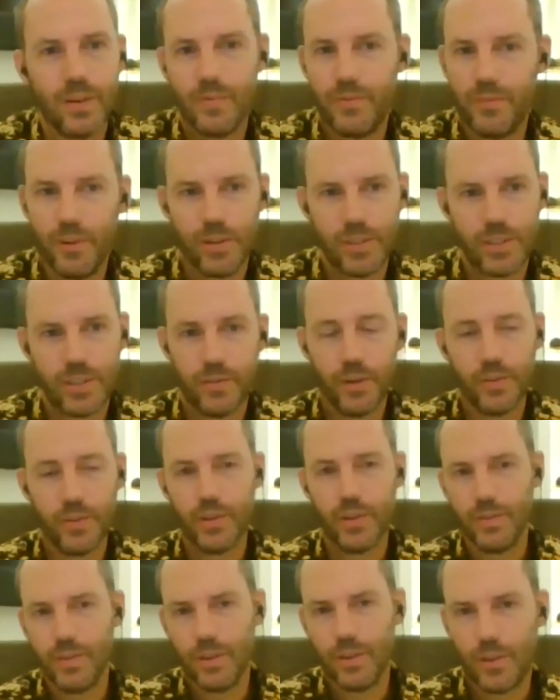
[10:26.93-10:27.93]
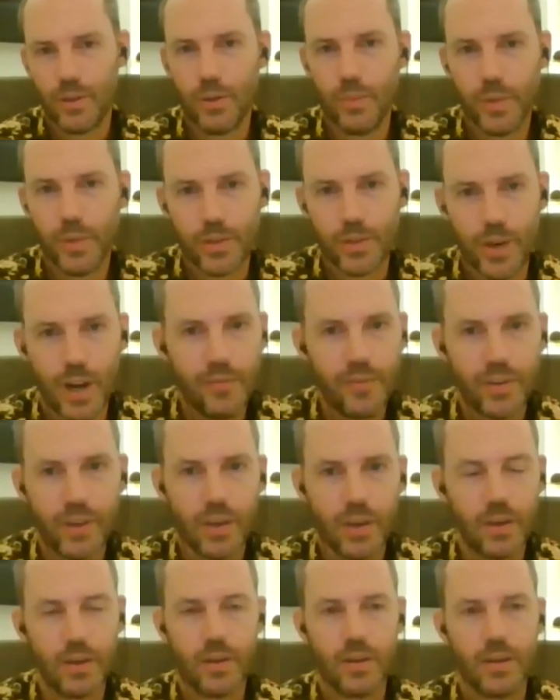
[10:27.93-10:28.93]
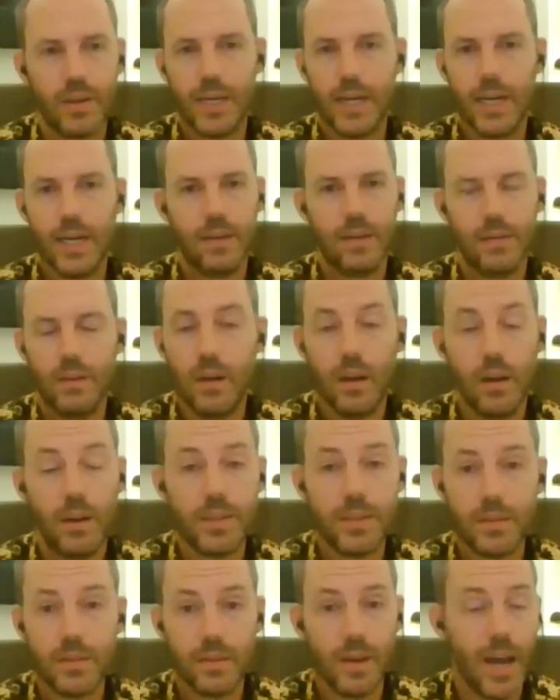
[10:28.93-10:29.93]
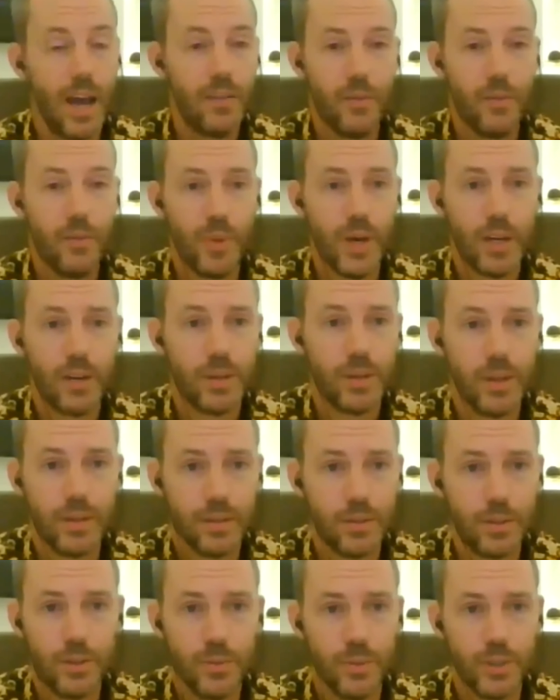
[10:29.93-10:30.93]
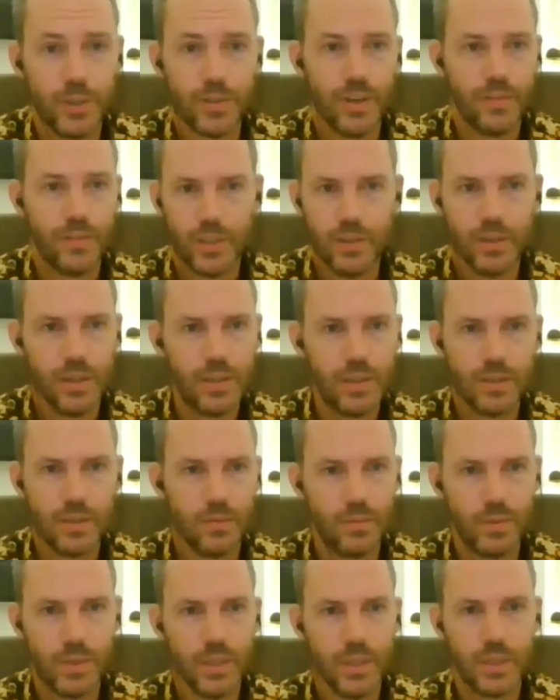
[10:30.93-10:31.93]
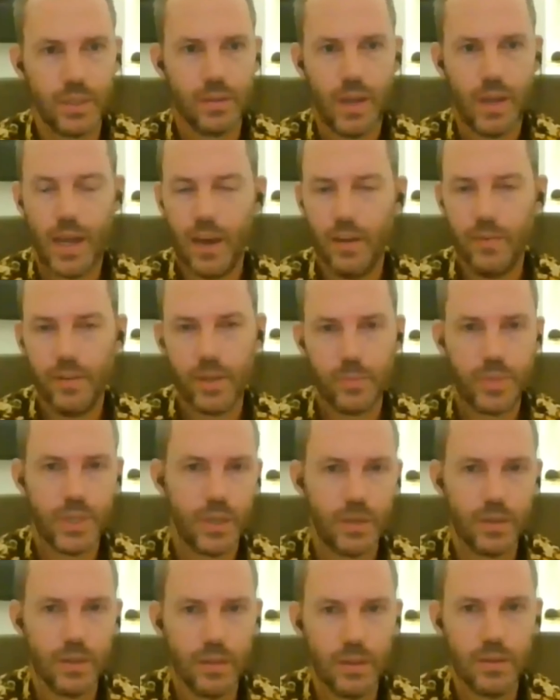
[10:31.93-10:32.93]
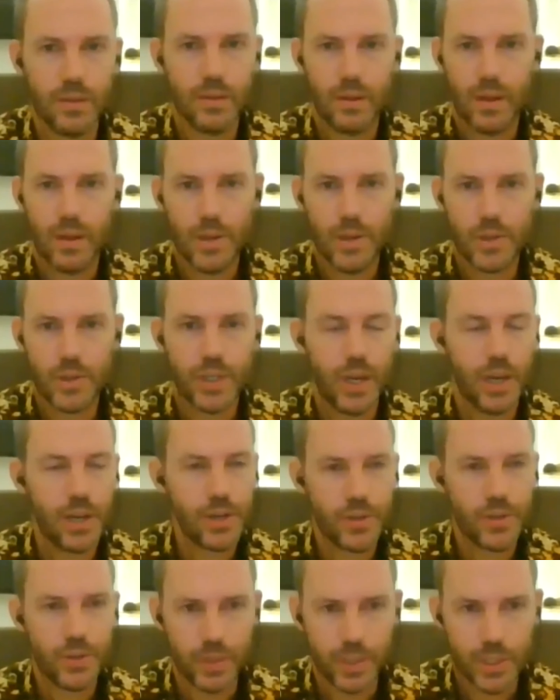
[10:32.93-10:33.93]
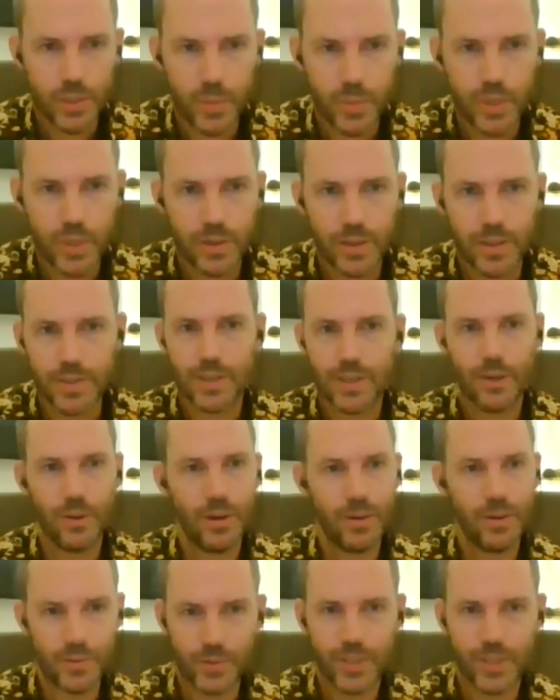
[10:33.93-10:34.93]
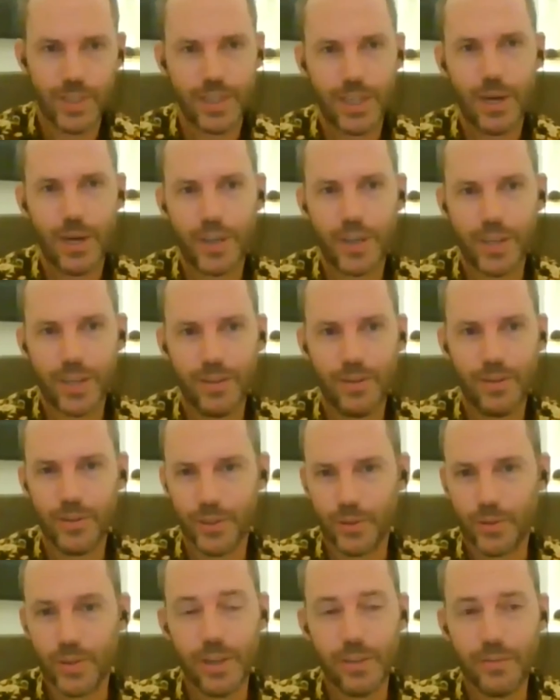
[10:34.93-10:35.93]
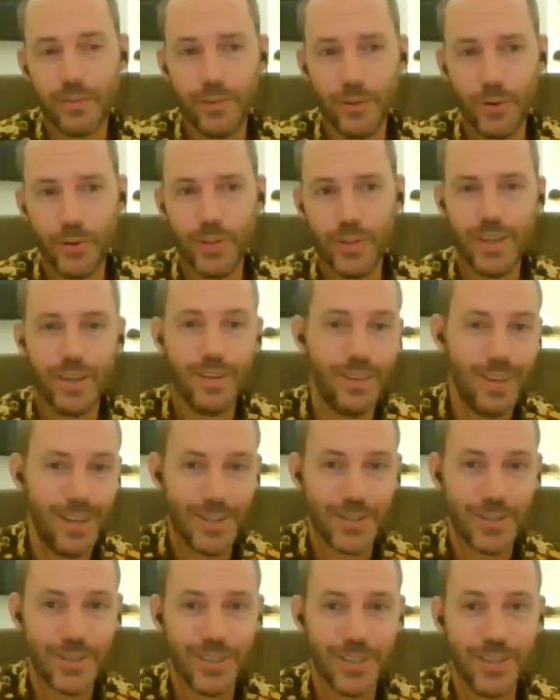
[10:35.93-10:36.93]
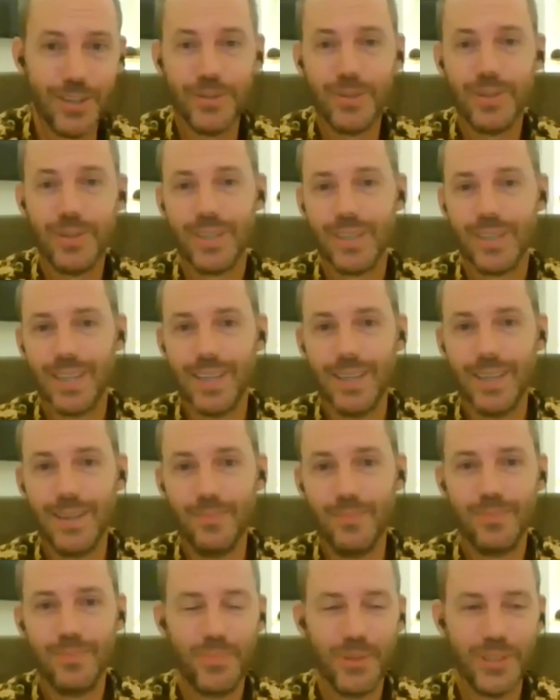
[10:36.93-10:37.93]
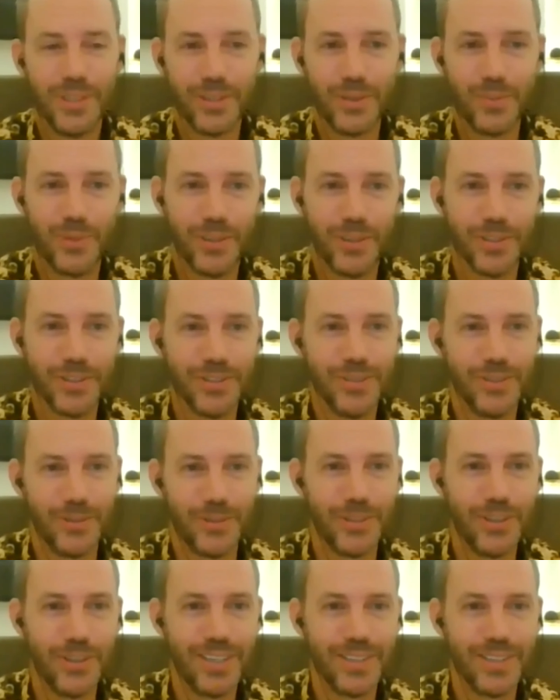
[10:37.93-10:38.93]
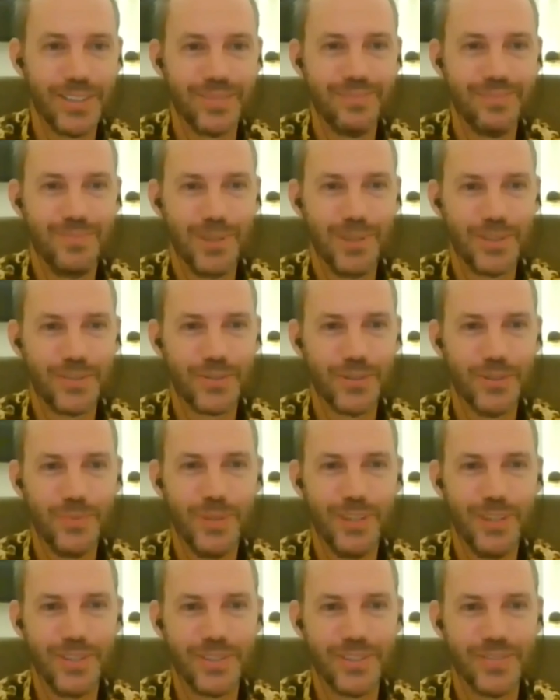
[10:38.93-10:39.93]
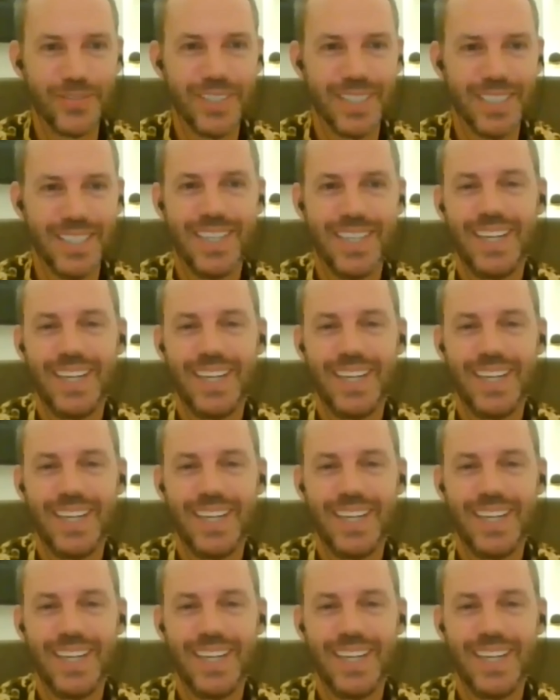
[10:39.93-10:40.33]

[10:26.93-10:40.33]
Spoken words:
First of all, the human trafficking. I didn't have a background in human trafficking. I didn't really have any particular education or experience. So I was really coming in on the ground floor there, as you know, being the person who guided me through most of it.